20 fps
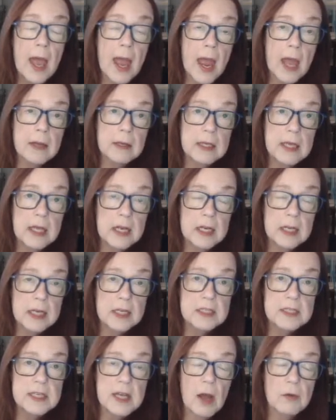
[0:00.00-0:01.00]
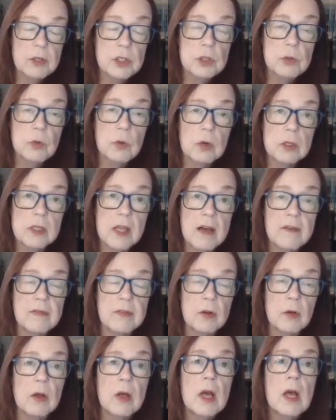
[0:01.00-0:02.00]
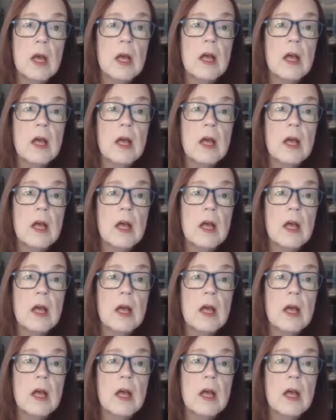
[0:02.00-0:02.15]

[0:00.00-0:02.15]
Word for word: and getting it down to a level